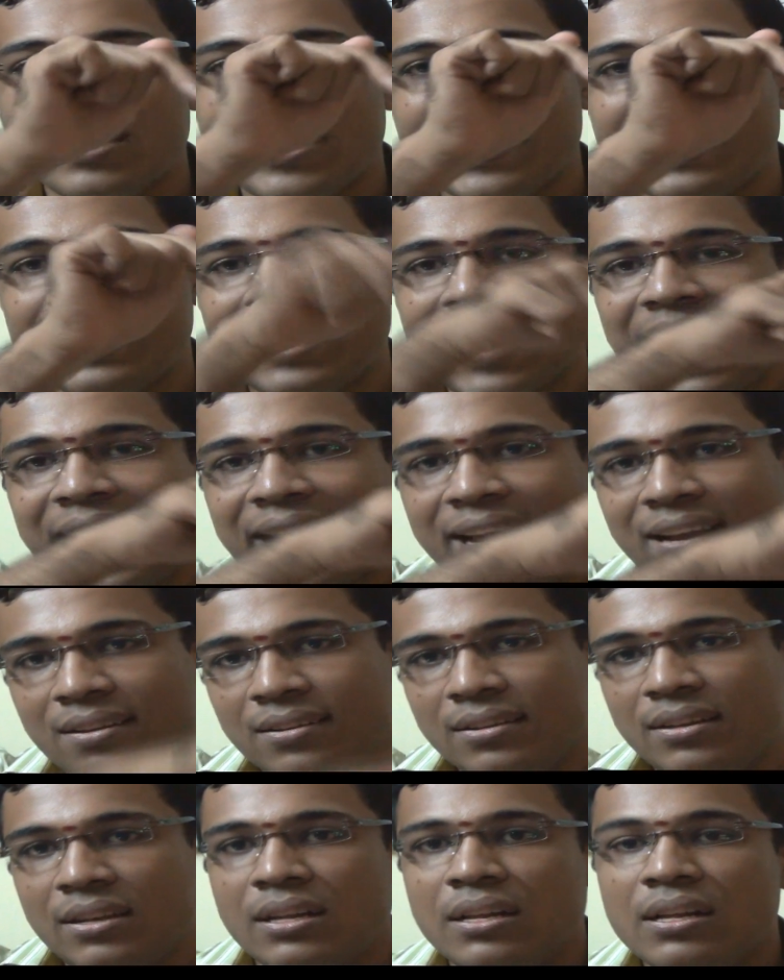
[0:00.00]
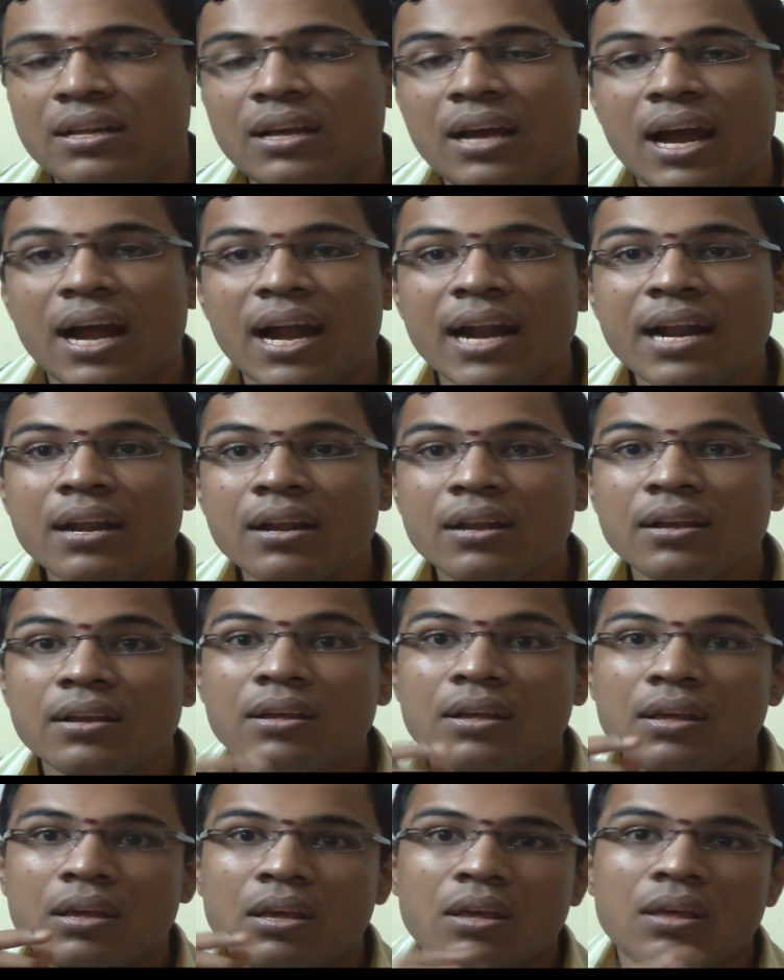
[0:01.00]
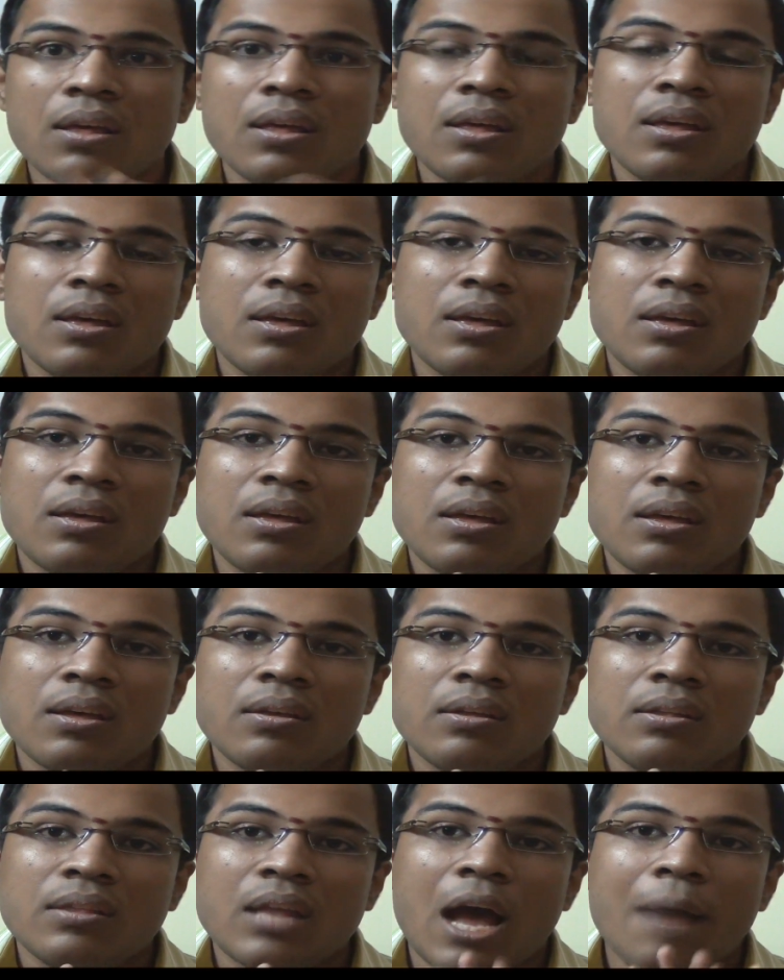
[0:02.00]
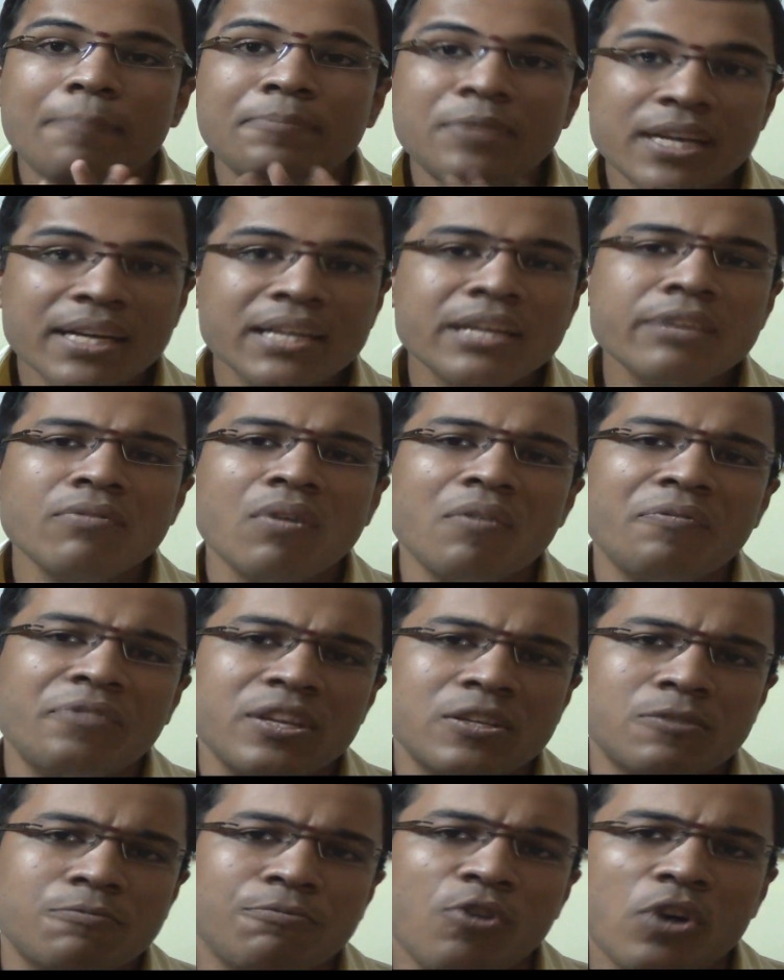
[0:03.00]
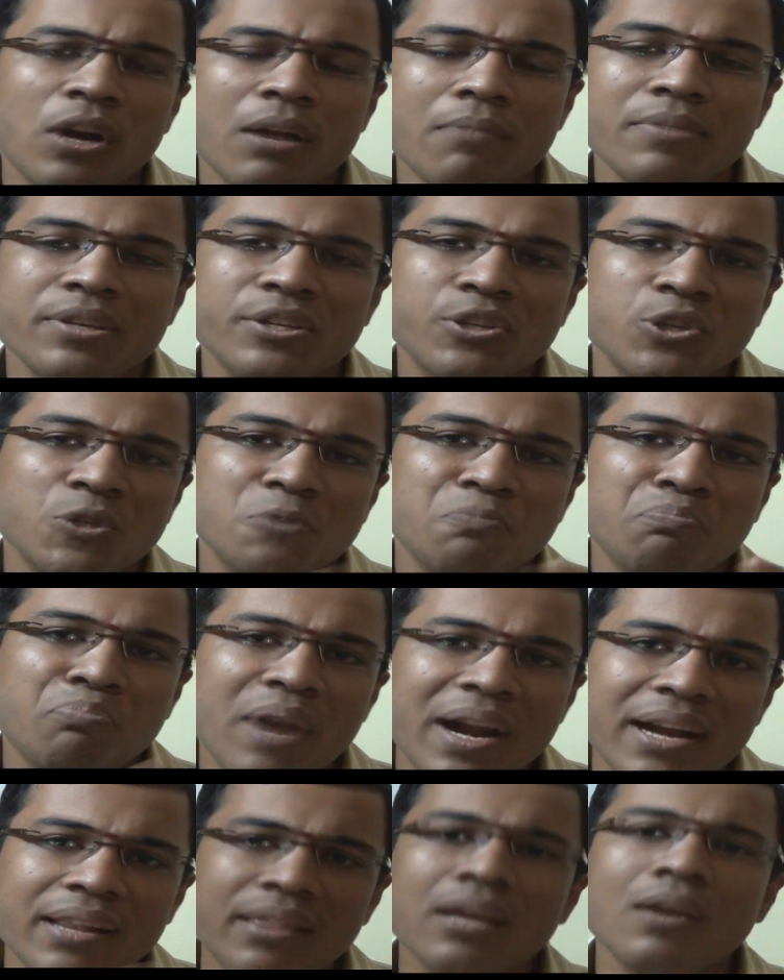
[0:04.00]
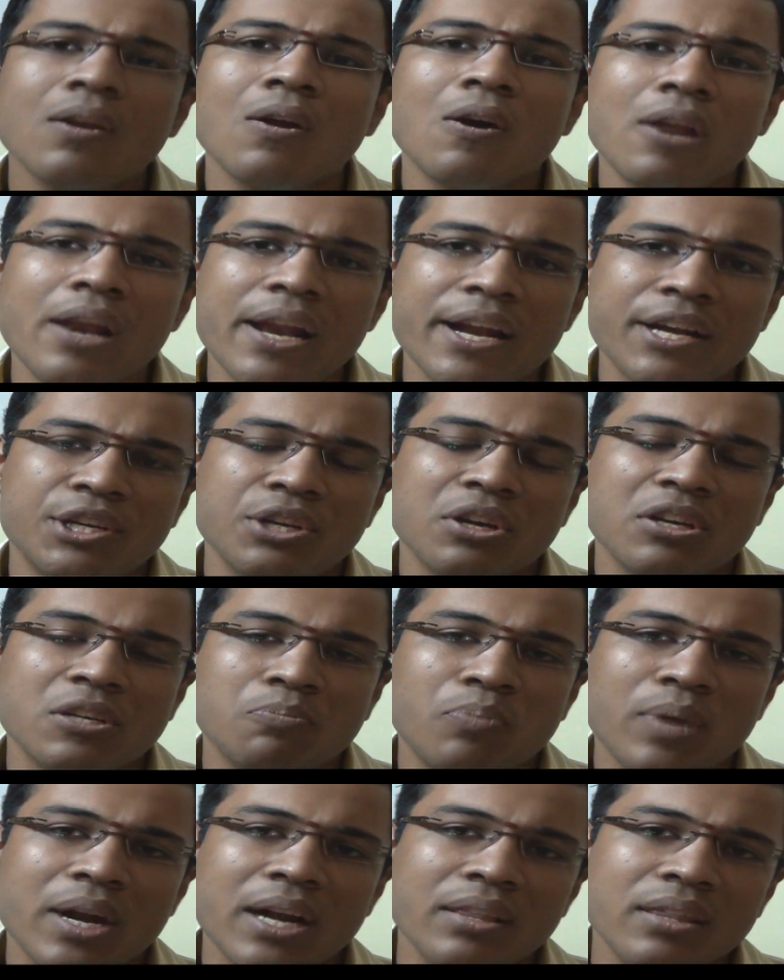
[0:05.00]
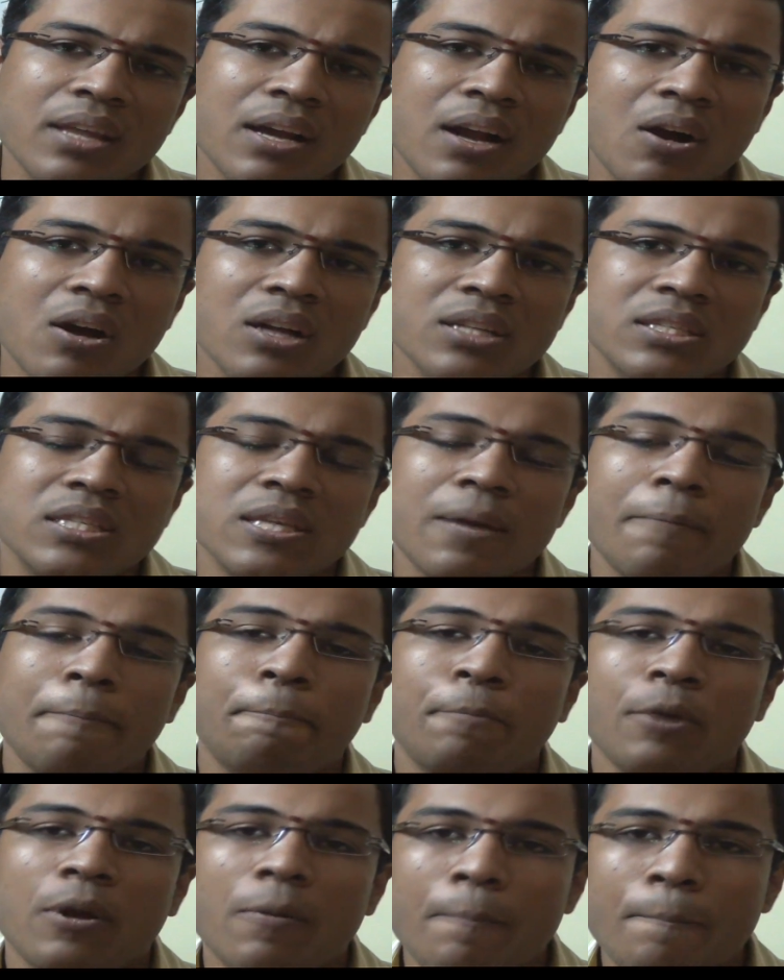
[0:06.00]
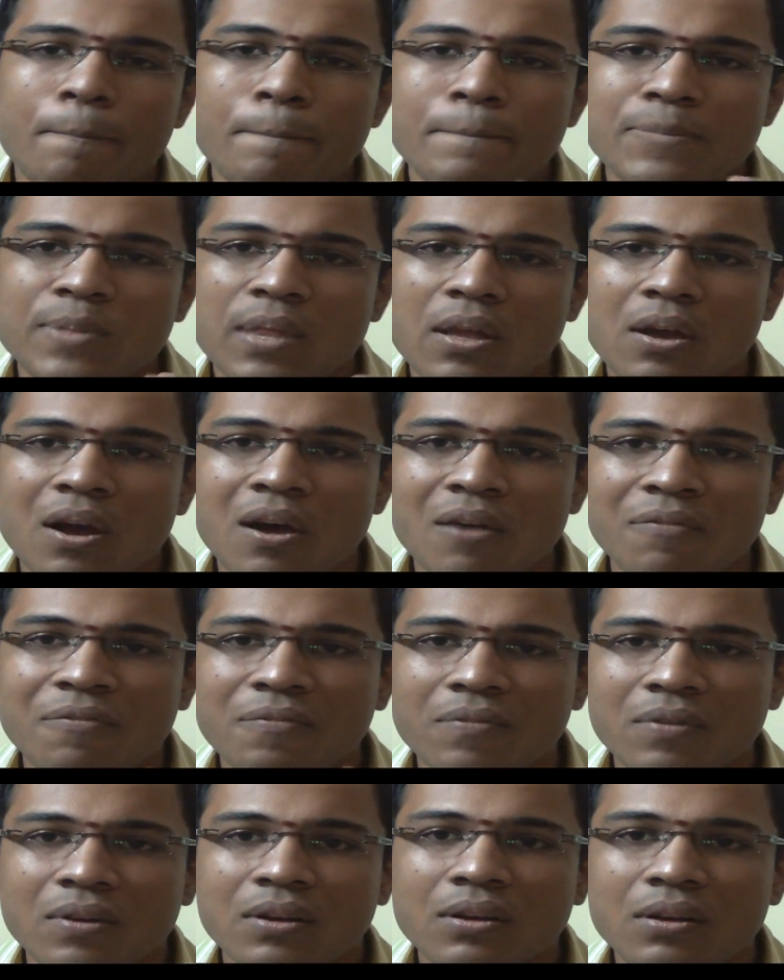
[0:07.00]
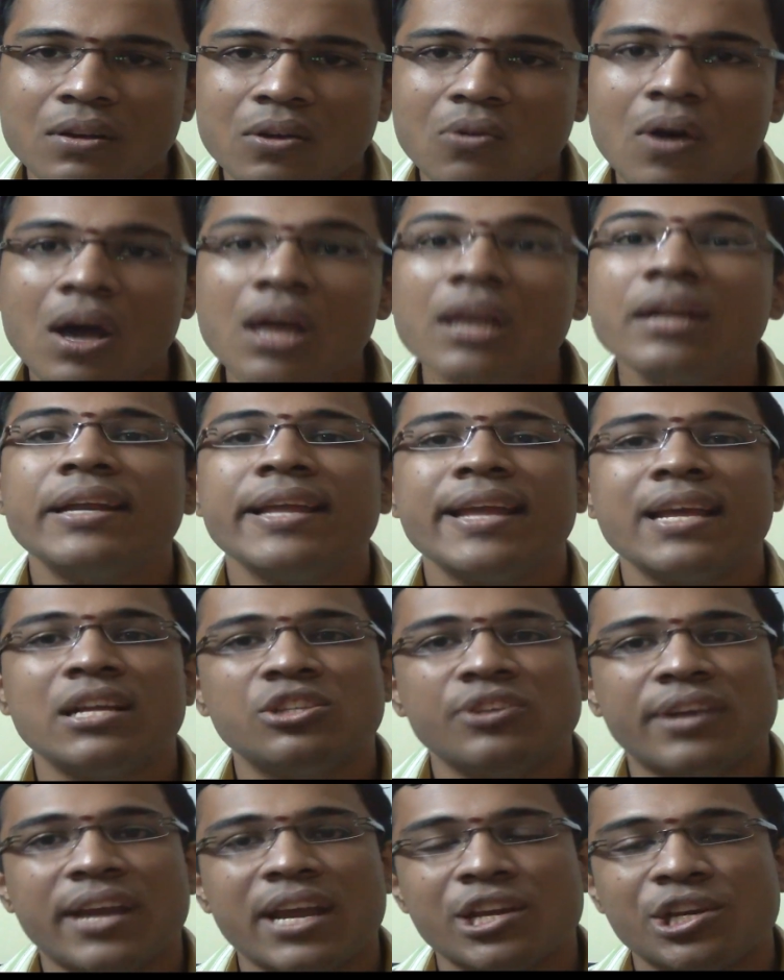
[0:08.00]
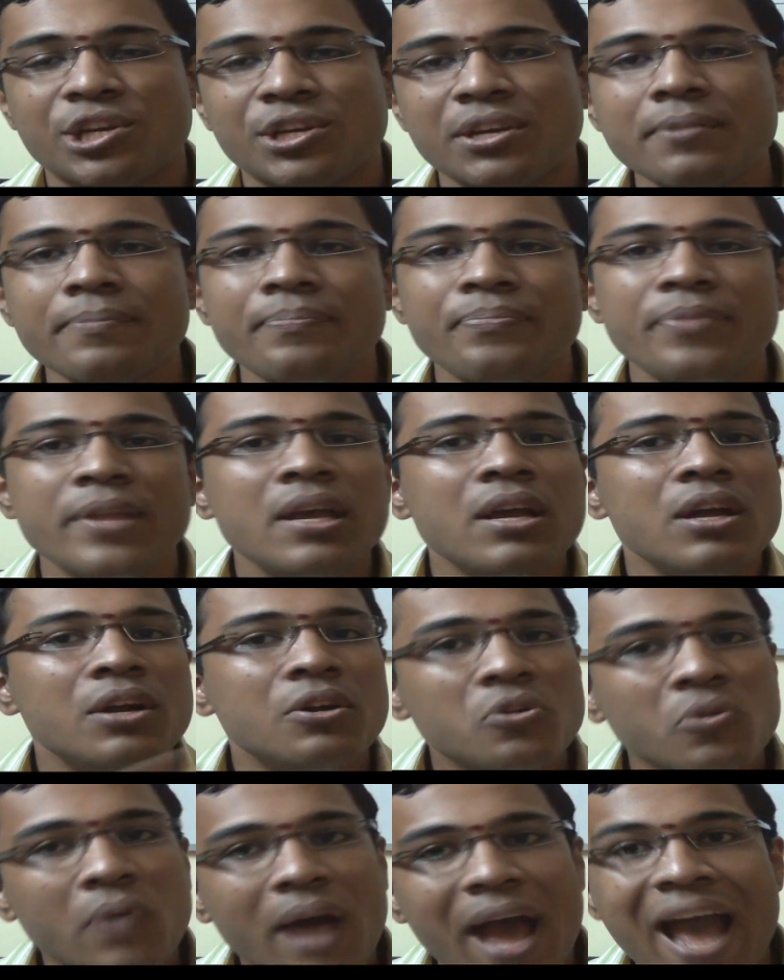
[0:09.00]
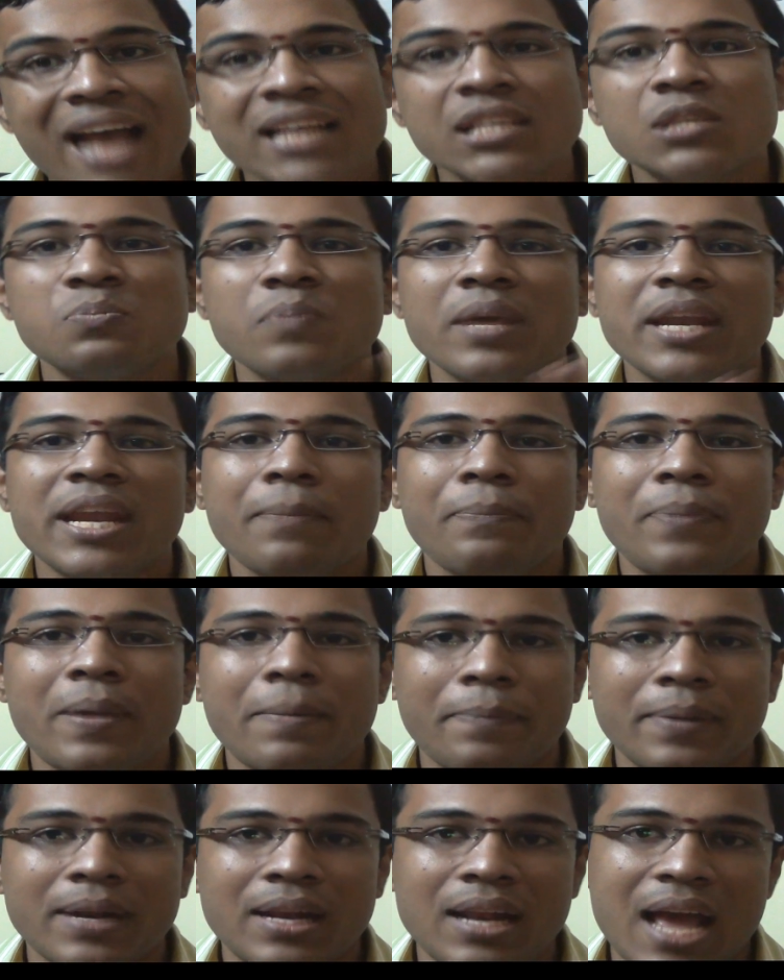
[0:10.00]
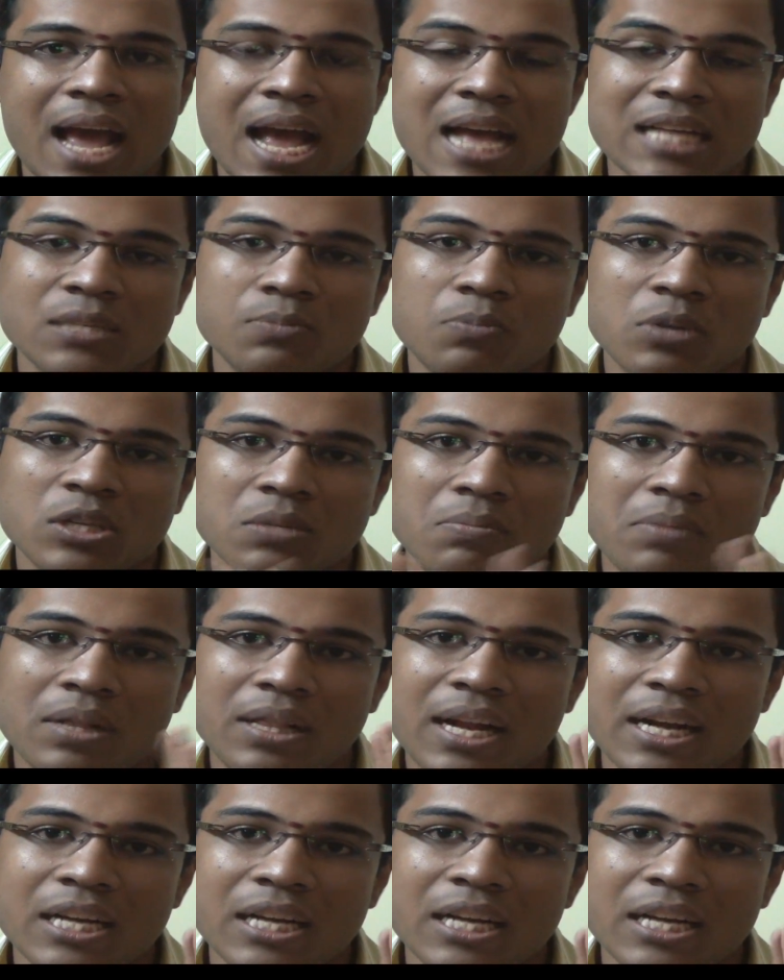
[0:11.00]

click like. And the objective of this forum is to spread the knowledge or spread the concept of quality education to as many people as possible.